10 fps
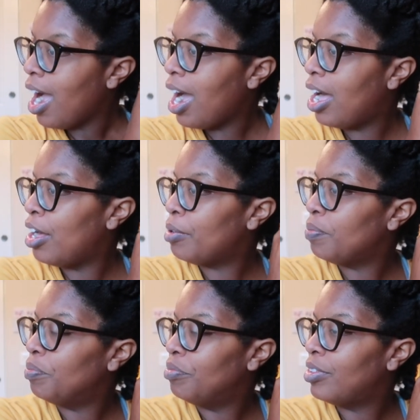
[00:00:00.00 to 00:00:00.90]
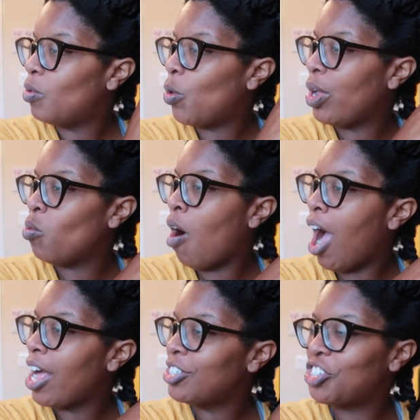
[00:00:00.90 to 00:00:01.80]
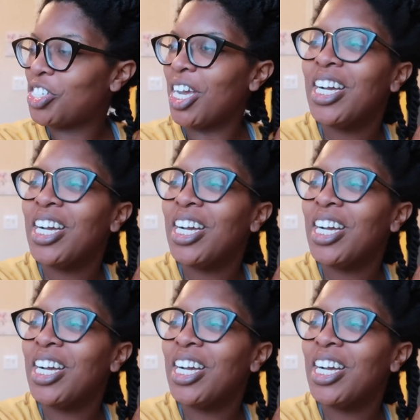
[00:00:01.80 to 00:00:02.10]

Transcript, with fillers: um we watched